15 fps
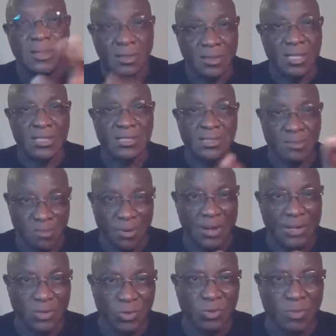this
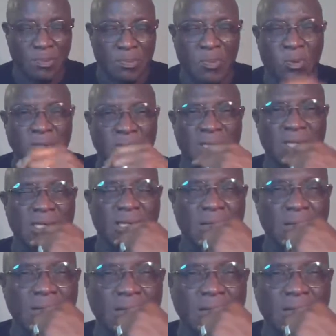breakthrough report thing,